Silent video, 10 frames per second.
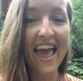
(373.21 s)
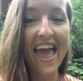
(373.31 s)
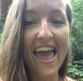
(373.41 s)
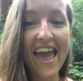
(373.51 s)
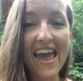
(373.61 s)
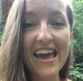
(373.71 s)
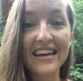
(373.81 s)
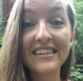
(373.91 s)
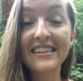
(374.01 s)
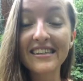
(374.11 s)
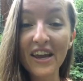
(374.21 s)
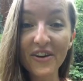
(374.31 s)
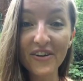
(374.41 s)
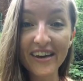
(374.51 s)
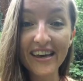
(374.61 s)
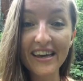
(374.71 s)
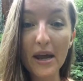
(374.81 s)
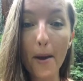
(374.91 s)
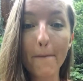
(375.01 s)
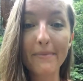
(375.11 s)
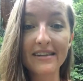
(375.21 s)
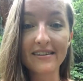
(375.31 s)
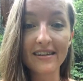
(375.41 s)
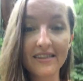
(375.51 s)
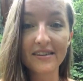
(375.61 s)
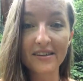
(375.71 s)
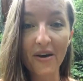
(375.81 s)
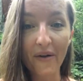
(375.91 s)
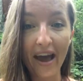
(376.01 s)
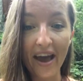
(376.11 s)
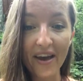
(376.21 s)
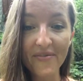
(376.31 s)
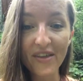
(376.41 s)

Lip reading: a sacred business, okay?